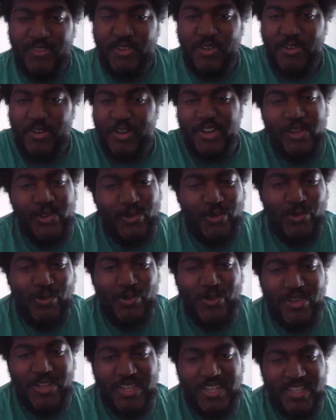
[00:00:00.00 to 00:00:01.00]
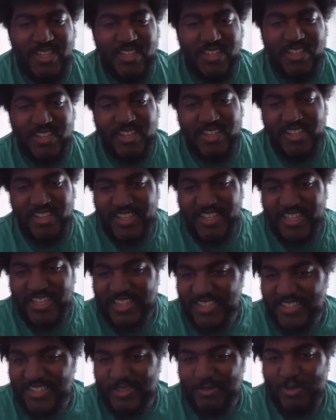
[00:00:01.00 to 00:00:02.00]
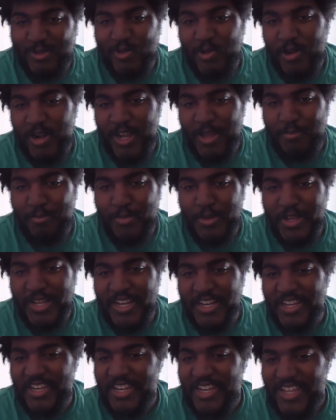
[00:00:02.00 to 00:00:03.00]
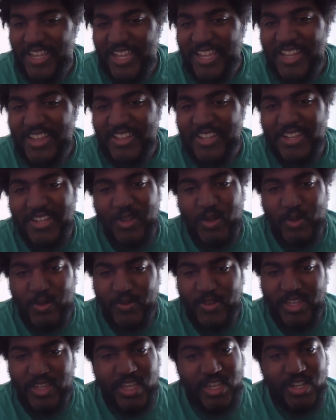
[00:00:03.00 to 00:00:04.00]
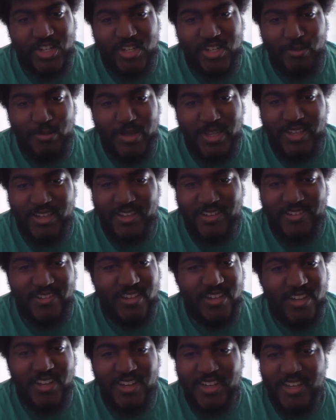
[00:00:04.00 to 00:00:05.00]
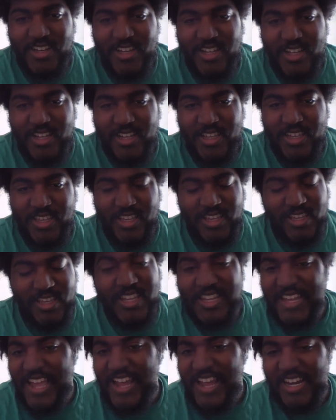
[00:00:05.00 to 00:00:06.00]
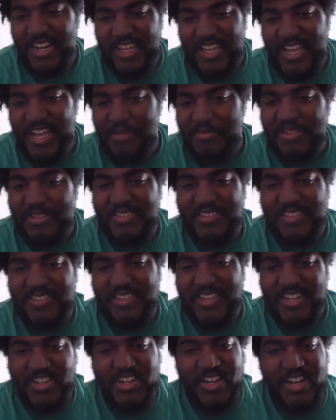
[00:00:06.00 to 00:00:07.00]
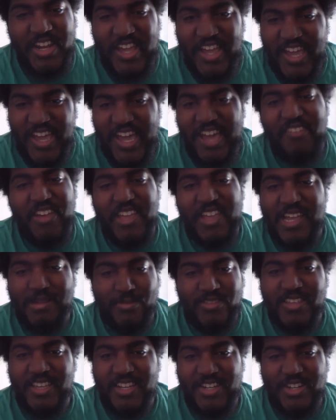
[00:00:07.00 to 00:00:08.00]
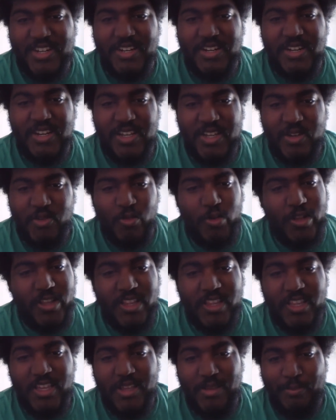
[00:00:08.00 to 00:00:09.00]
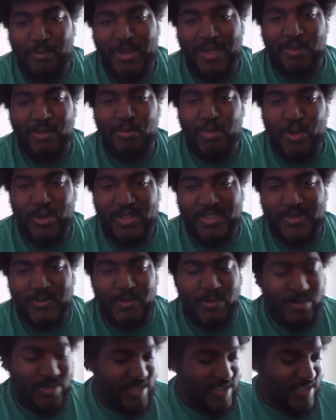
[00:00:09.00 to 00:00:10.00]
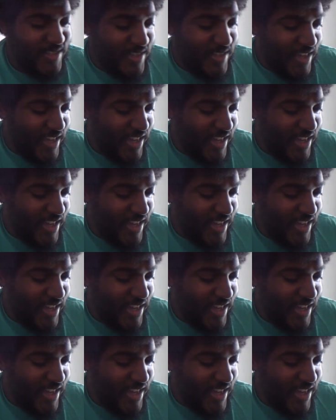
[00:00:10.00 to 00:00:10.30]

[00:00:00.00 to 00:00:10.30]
If you're new, click the subscribe button, hit the notification bell, get down in the comment section, have a conversation with Big Boy Sports.